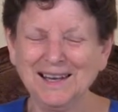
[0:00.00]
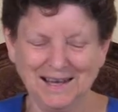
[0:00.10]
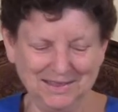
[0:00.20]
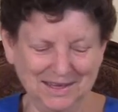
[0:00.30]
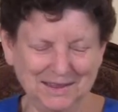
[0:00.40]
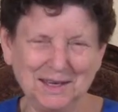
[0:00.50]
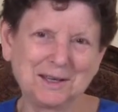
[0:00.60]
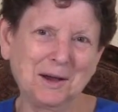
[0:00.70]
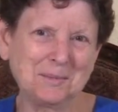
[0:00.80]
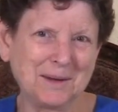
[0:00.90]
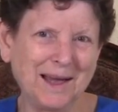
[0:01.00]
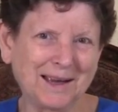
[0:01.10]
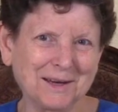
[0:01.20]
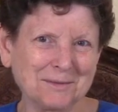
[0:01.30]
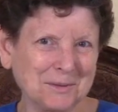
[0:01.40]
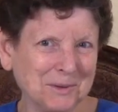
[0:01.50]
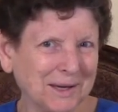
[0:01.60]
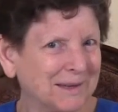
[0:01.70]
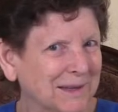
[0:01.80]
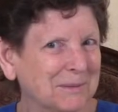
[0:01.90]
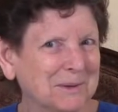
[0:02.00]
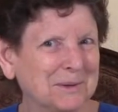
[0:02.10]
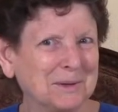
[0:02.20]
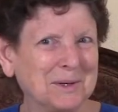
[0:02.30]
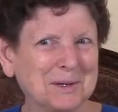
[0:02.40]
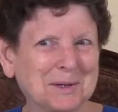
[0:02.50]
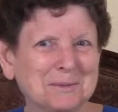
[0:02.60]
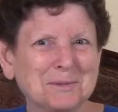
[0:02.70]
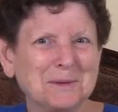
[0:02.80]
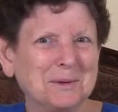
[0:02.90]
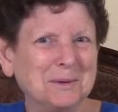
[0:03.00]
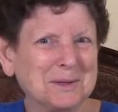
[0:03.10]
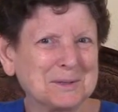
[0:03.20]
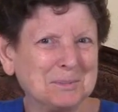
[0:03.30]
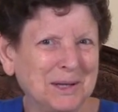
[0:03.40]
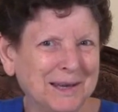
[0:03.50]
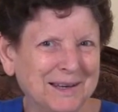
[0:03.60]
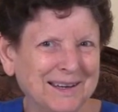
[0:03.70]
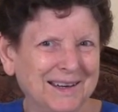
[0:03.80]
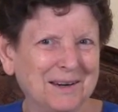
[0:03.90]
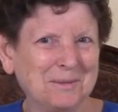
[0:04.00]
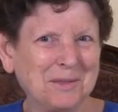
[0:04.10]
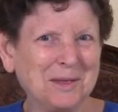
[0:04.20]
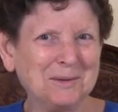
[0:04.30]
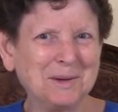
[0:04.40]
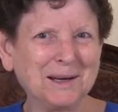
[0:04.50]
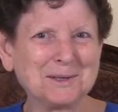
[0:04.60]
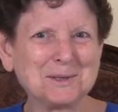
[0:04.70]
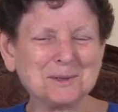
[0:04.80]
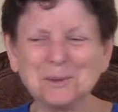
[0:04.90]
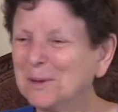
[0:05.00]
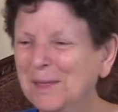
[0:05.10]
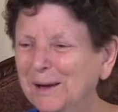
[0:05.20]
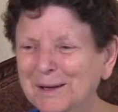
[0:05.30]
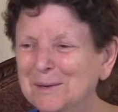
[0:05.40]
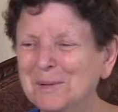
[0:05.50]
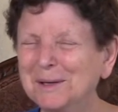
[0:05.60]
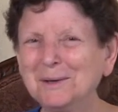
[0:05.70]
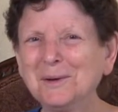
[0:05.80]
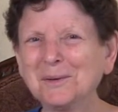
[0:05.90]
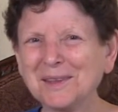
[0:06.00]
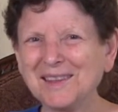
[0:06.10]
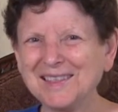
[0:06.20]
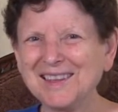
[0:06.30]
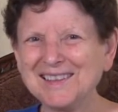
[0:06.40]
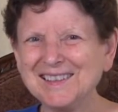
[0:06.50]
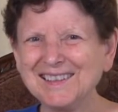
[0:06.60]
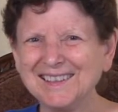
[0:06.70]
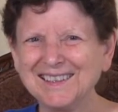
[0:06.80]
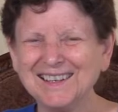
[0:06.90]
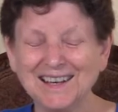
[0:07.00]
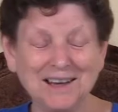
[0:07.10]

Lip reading: And then they'd come back every week and they would, you know, explain what they'd managed to do without anybody knowing that they'd done it.